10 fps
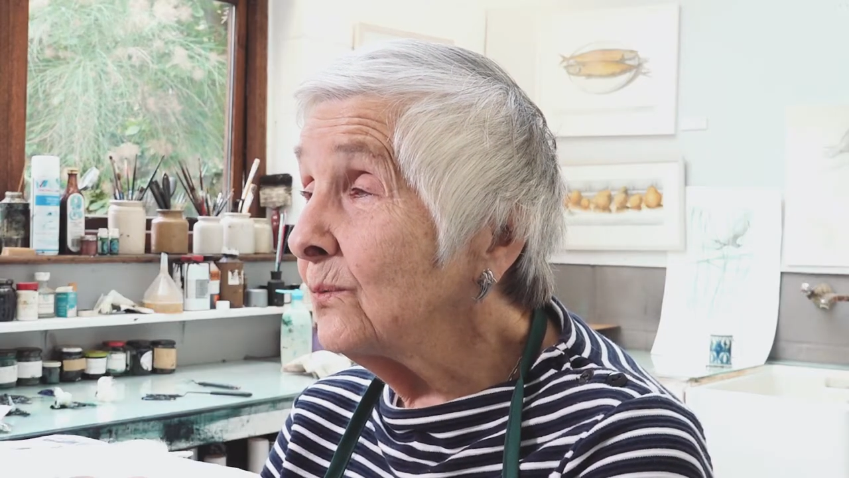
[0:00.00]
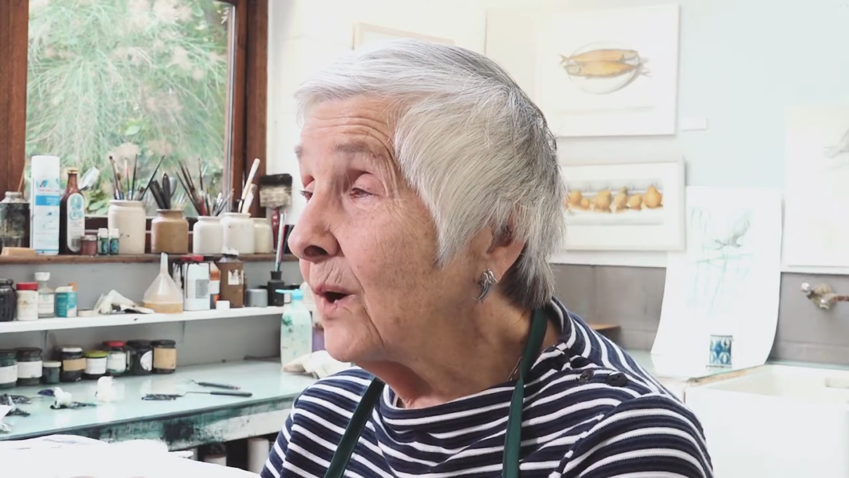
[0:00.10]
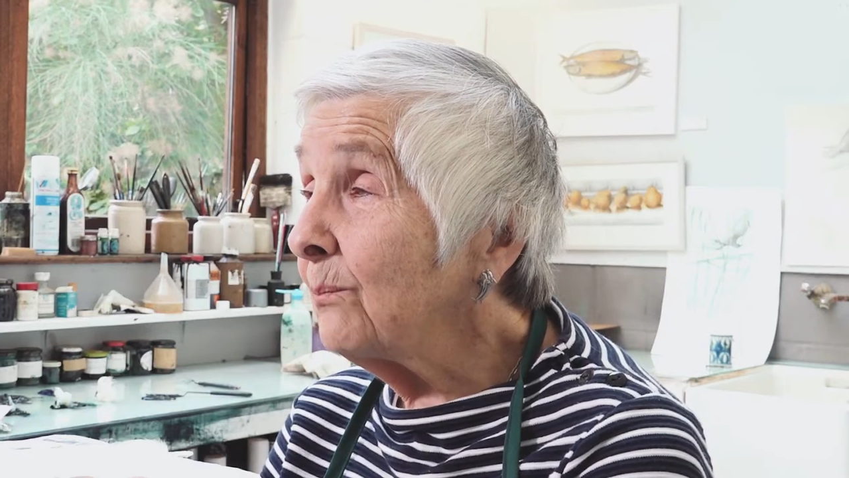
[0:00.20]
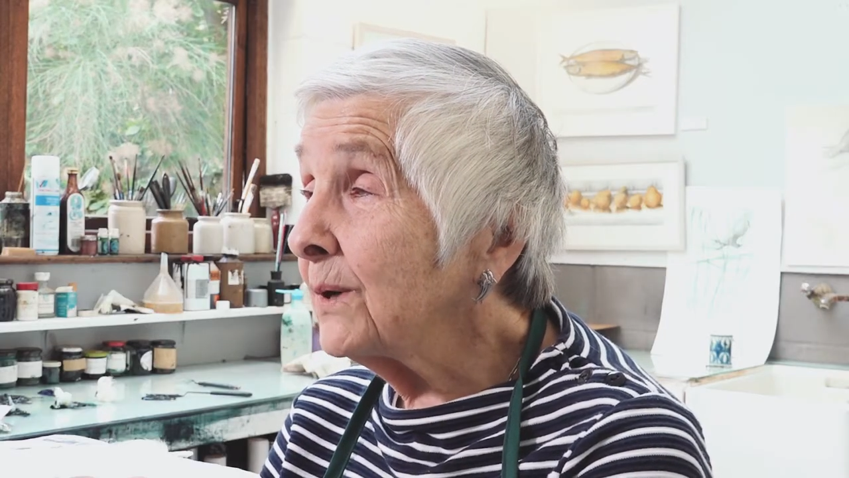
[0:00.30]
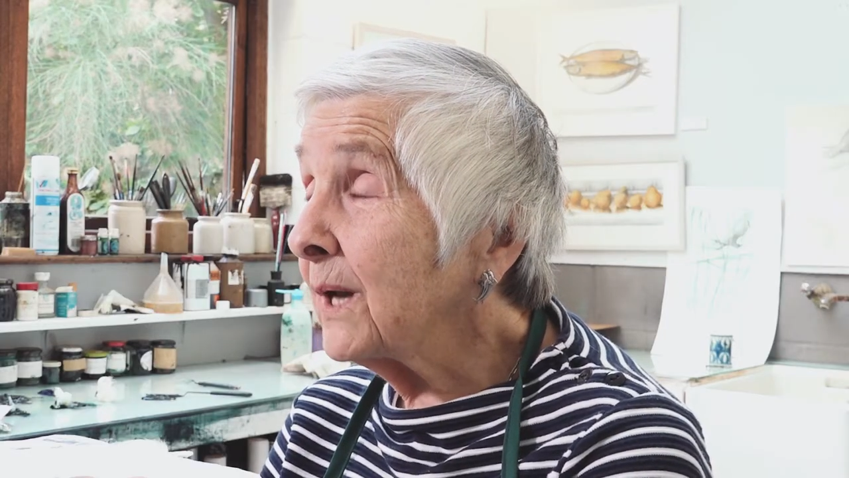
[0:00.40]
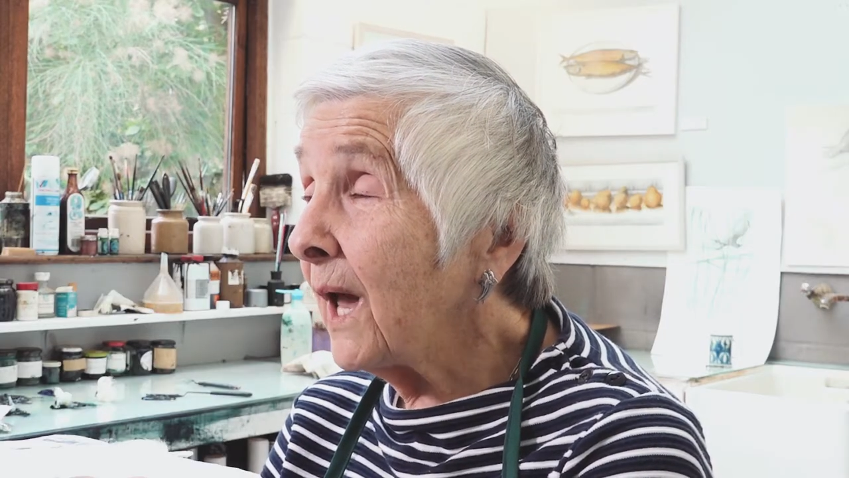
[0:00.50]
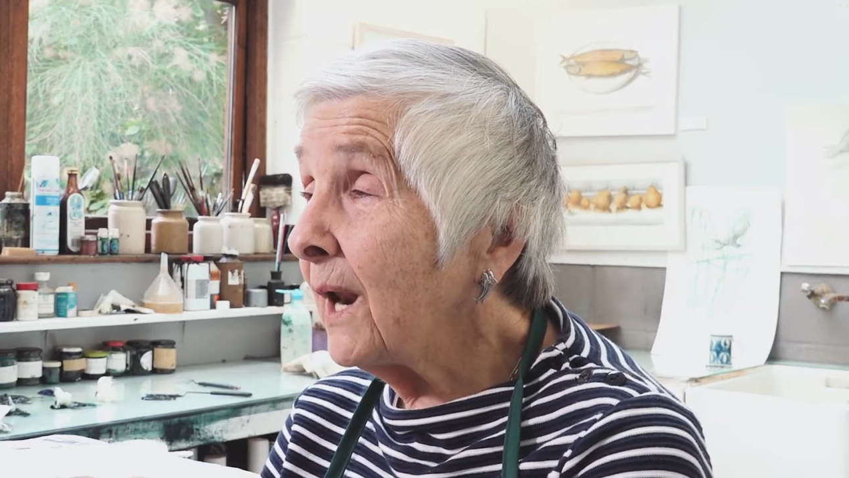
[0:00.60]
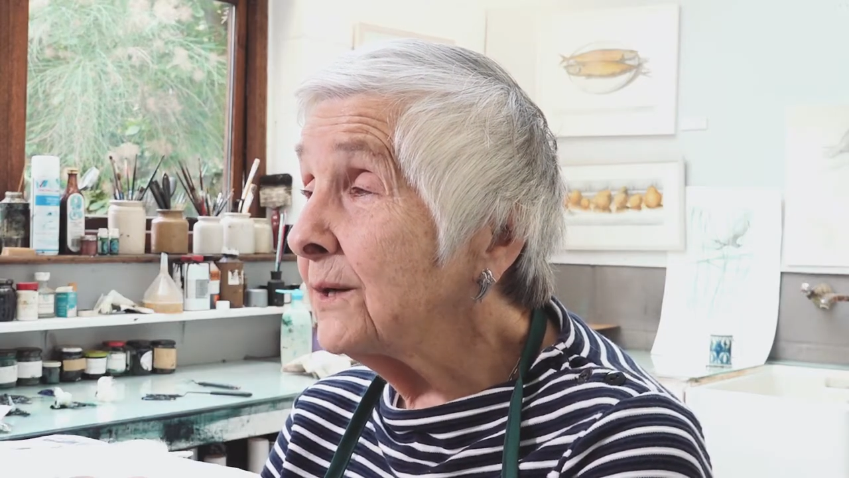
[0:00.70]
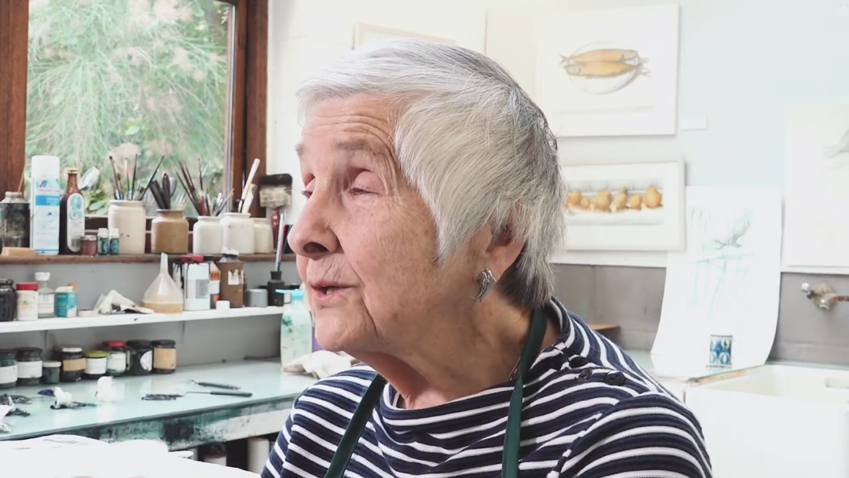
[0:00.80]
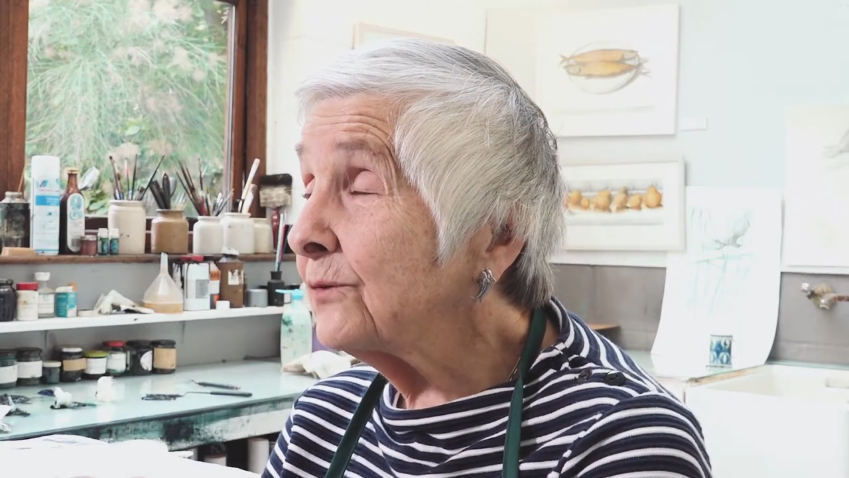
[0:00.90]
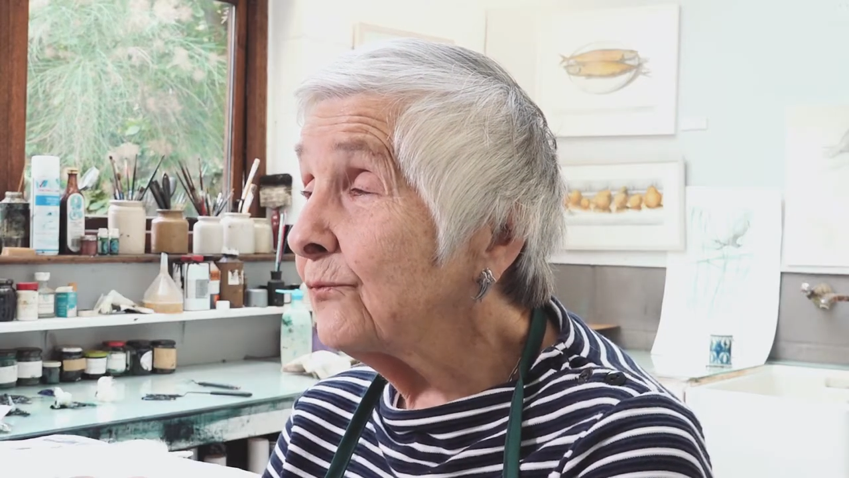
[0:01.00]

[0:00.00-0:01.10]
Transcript: one began to